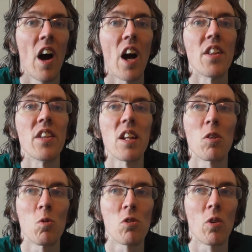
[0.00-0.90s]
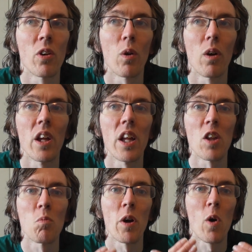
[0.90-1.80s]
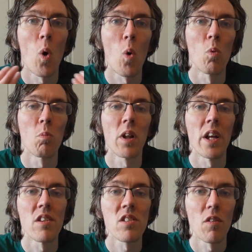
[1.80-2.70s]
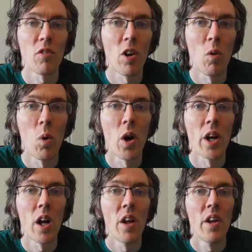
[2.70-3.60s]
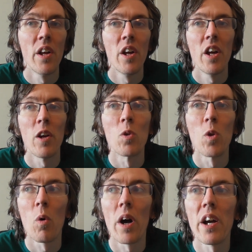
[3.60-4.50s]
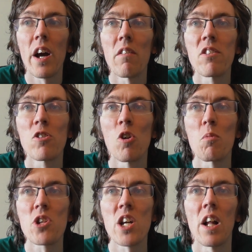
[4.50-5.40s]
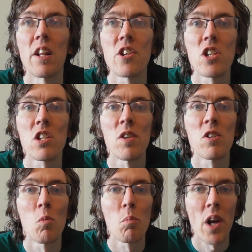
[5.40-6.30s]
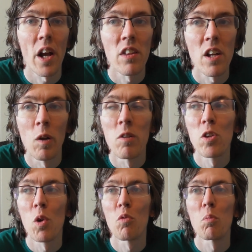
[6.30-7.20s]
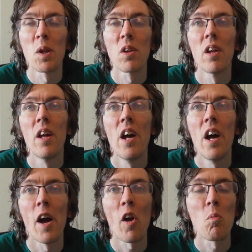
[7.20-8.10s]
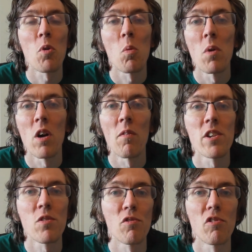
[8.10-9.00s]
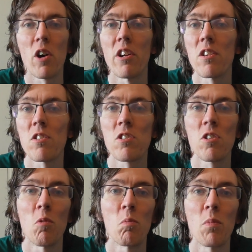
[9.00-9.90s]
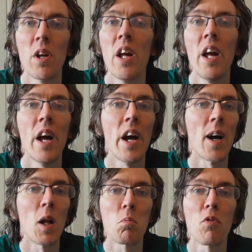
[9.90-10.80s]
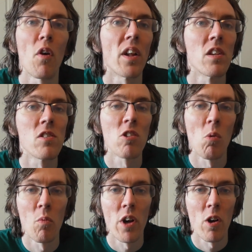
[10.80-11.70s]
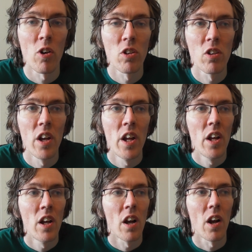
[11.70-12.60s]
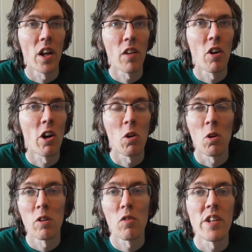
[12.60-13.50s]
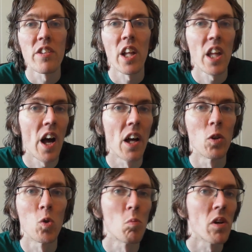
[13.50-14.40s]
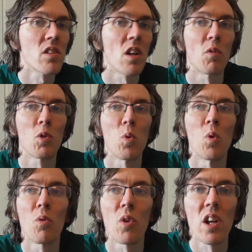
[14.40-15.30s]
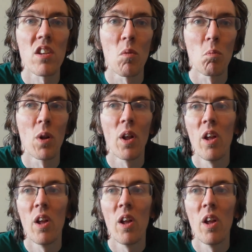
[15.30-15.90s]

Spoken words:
I need to sort of get my own place after a while. You know, I have some challenges with some practical stuff, but I could probably always find some help for that in some way or another. Like, there are a lot of things I can do myself too, for example.